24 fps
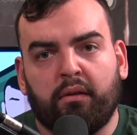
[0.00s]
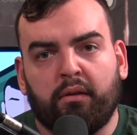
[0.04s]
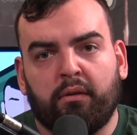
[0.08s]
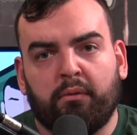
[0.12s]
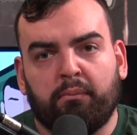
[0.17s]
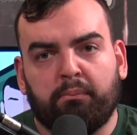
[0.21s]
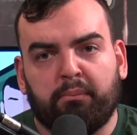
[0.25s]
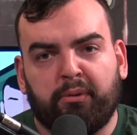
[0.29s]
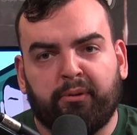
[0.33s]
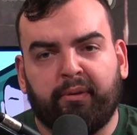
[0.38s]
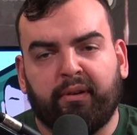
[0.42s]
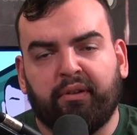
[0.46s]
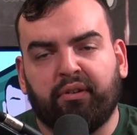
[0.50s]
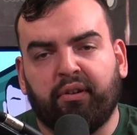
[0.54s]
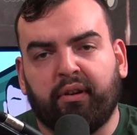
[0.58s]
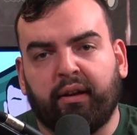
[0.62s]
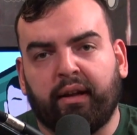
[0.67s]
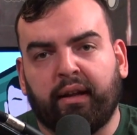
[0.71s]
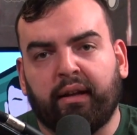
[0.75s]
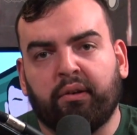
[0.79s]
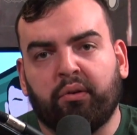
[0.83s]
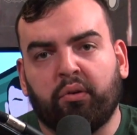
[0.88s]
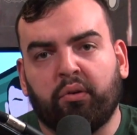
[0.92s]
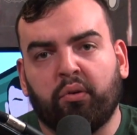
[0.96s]
Prevention
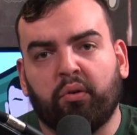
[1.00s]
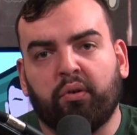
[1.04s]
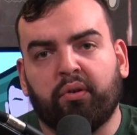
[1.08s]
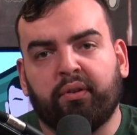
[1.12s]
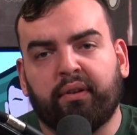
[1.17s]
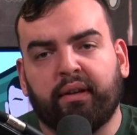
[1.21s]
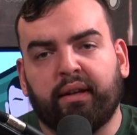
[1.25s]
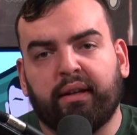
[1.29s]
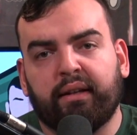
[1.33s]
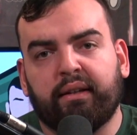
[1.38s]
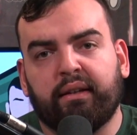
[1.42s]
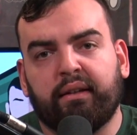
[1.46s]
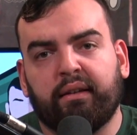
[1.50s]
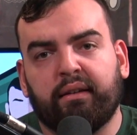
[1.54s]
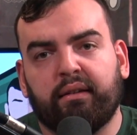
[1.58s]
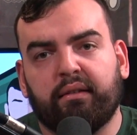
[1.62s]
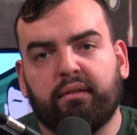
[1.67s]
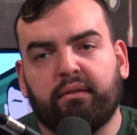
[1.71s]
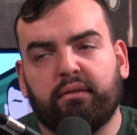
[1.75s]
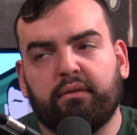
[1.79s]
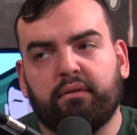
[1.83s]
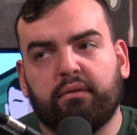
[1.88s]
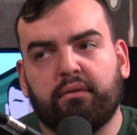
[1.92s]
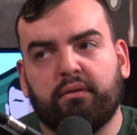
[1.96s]
Against Suicide,
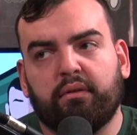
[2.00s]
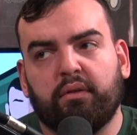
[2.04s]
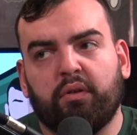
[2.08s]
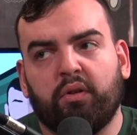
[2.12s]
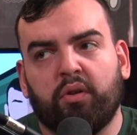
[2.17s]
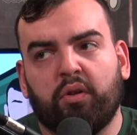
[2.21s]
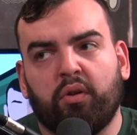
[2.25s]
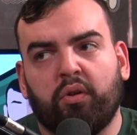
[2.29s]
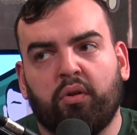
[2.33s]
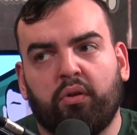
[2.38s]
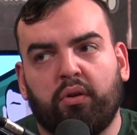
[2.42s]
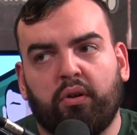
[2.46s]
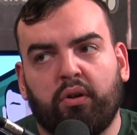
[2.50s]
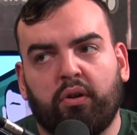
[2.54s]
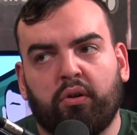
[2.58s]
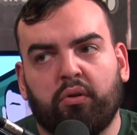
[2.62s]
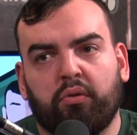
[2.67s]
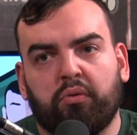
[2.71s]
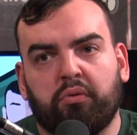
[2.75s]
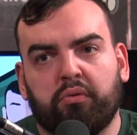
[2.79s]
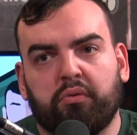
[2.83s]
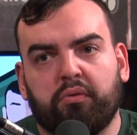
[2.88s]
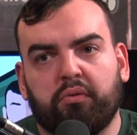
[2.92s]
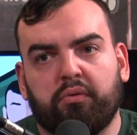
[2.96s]
you
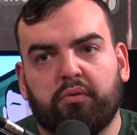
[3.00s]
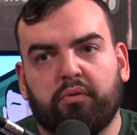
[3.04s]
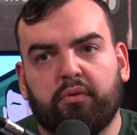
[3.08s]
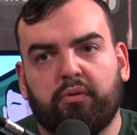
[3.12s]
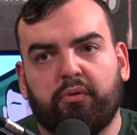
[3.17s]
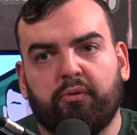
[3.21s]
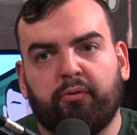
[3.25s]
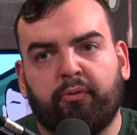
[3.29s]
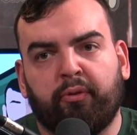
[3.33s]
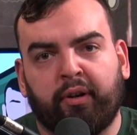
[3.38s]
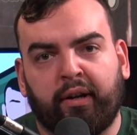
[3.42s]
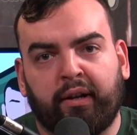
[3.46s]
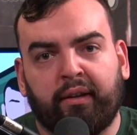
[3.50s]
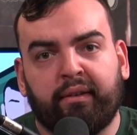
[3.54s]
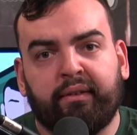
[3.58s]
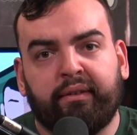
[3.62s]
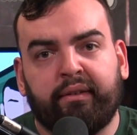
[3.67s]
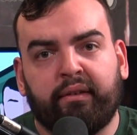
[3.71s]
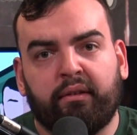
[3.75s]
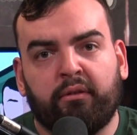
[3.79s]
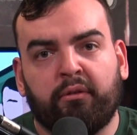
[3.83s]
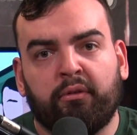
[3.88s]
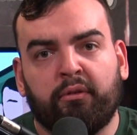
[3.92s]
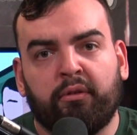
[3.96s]
know, for
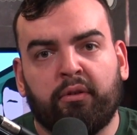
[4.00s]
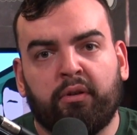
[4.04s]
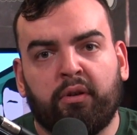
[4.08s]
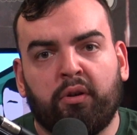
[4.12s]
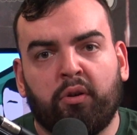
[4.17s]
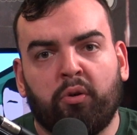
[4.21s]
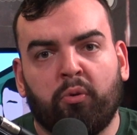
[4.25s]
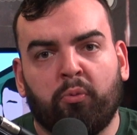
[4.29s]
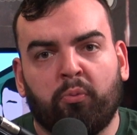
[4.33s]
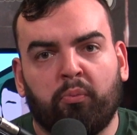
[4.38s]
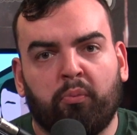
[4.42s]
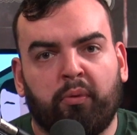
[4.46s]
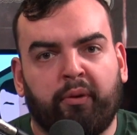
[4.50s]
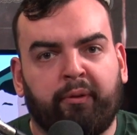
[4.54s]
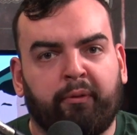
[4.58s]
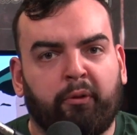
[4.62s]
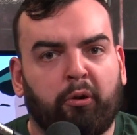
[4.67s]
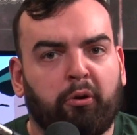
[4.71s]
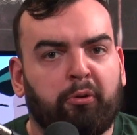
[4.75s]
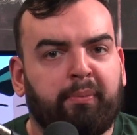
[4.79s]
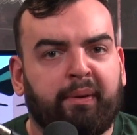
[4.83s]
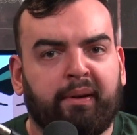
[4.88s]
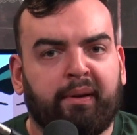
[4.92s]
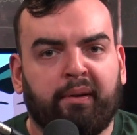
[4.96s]
us, we've
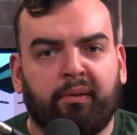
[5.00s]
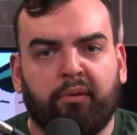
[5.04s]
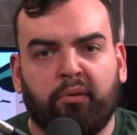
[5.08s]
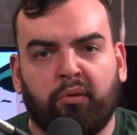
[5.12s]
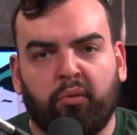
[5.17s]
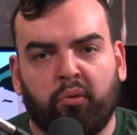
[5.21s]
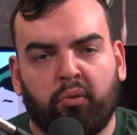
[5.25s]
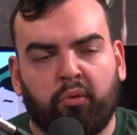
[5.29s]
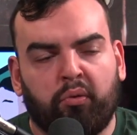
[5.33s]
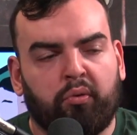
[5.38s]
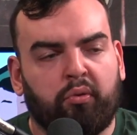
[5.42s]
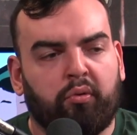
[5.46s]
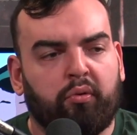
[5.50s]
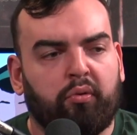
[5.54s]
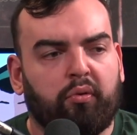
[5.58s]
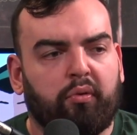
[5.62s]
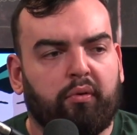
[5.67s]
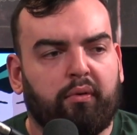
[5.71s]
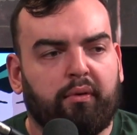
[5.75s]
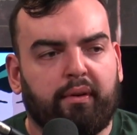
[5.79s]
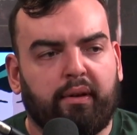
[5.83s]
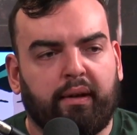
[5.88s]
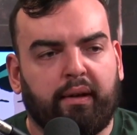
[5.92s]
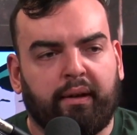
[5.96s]
all been through
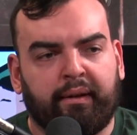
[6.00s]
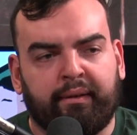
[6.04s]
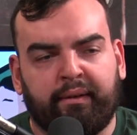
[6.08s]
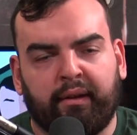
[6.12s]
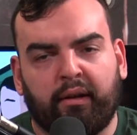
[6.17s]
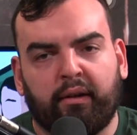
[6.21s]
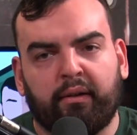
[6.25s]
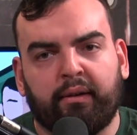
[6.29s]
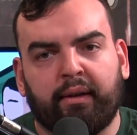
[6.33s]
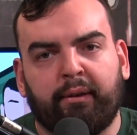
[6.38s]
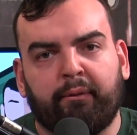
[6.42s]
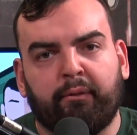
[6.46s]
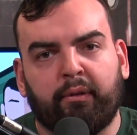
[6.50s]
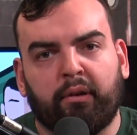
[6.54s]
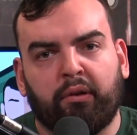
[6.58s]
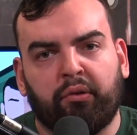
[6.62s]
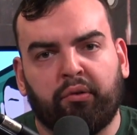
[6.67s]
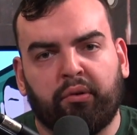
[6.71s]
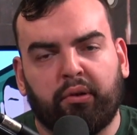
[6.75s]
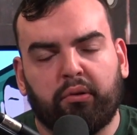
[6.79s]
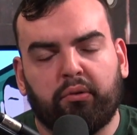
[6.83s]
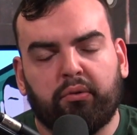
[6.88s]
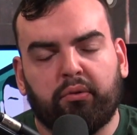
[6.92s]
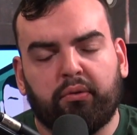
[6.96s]
a certain level of
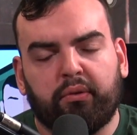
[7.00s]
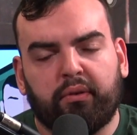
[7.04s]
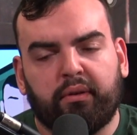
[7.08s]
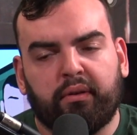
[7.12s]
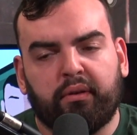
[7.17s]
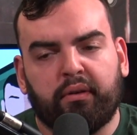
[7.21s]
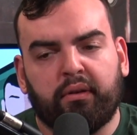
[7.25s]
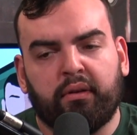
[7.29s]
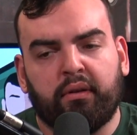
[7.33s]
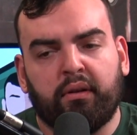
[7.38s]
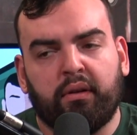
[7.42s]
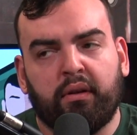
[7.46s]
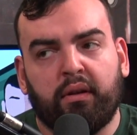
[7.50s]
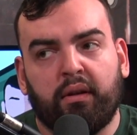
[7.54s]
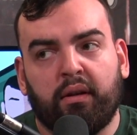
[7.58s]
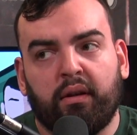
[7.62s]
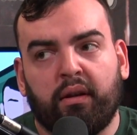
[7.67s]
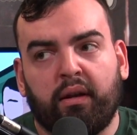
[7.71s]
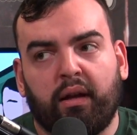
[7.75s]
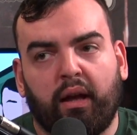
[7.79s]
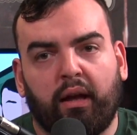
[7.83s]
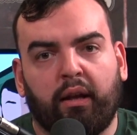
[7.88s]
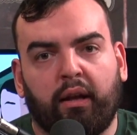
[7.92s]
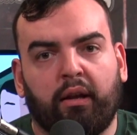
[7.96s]
struggles
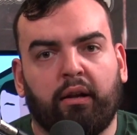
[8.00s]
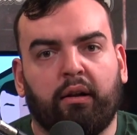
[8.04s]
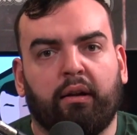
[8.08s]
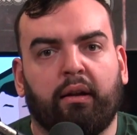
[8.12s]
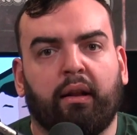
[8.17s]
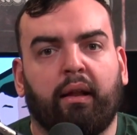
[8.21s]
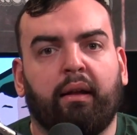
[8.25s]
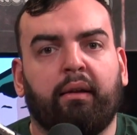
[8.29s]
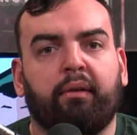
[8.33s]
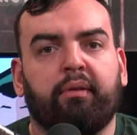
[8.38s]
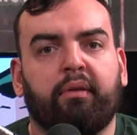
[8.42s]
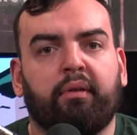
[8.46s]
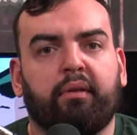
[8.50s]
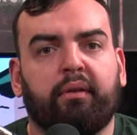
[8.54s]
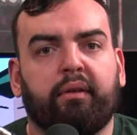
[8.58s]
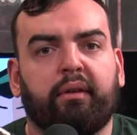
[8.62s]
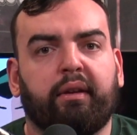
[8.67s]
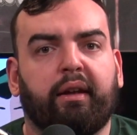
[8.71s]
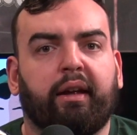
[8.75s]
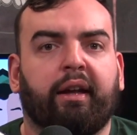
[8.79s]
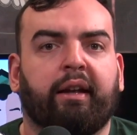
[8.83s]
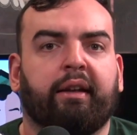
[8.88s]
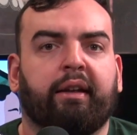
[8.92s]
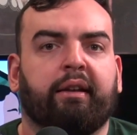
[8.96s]
in our lives,
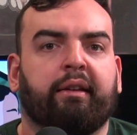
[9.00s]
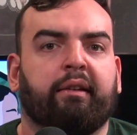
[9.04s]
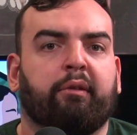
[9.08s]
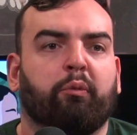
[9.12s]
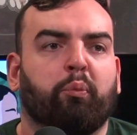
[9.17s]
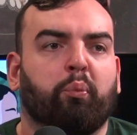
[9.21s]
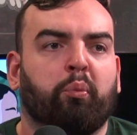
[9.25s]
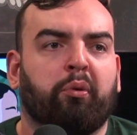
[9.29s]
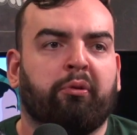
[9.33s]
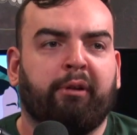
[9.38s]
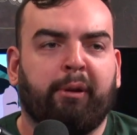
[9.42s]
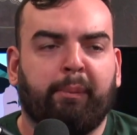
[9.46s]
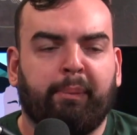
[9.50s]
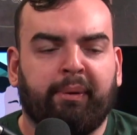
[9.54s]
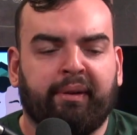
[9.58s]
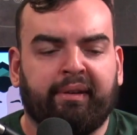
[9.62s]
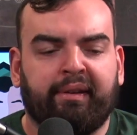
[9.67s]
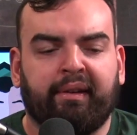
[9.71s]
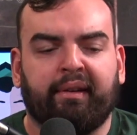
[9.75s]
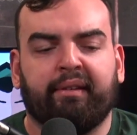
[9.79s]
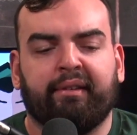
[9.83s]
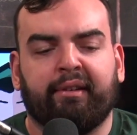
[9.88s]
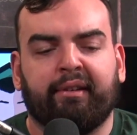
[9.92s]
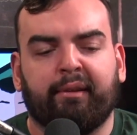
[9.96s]
and we're
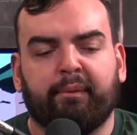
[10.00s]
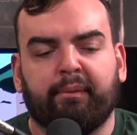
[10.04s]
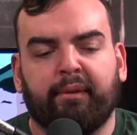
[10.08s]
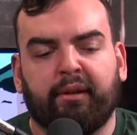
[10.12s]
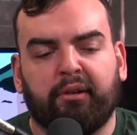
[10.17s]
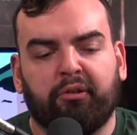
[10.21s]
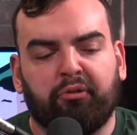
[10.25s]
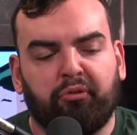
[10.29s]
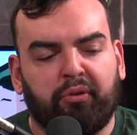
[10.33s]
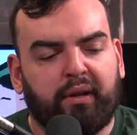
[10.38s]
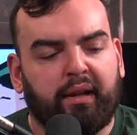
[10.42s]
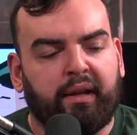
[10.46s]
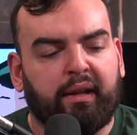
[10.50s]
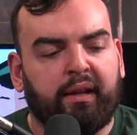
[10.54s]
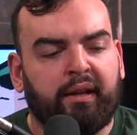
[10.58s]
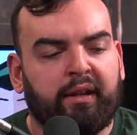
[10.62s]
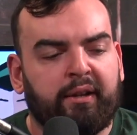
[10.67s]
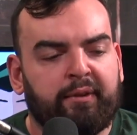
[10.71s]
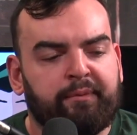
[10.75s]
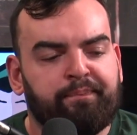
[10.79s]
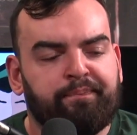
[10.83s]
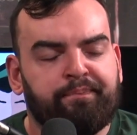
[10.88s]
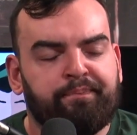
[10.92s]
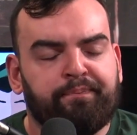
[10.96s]
representing something that's really
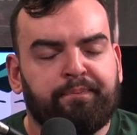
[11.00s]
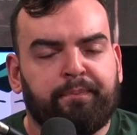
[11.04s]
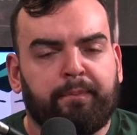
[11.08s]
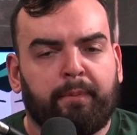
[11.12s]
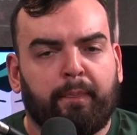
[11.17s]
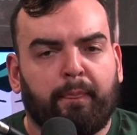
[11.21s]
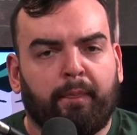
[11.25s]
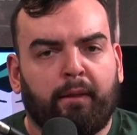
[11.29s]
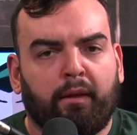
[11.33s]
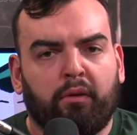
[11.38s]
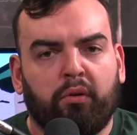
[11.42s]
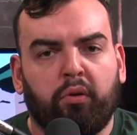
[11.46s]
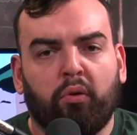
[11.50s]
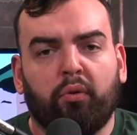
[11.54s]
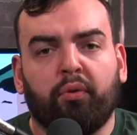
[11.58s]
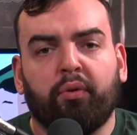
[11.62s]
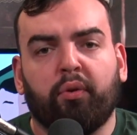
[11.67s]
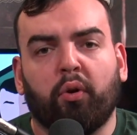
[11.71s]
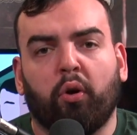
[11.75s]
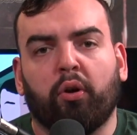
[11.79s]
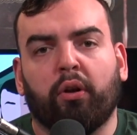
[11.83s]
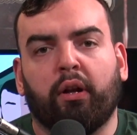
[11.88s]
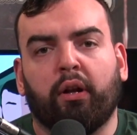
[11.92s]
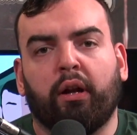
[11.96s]
Close to
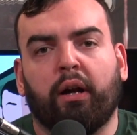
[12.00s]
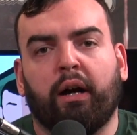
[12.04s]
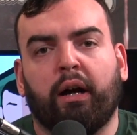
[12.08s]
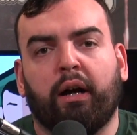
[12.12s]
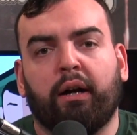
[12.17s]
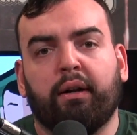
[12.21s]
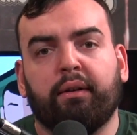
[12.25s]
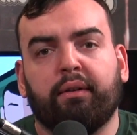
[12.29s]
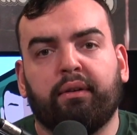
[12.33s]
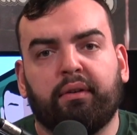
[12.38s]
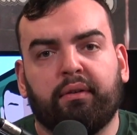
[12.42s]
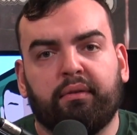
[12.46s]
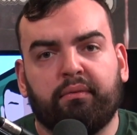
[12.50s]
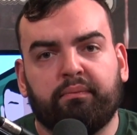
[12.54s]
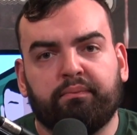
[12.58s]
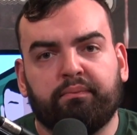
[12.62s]
all our hearts.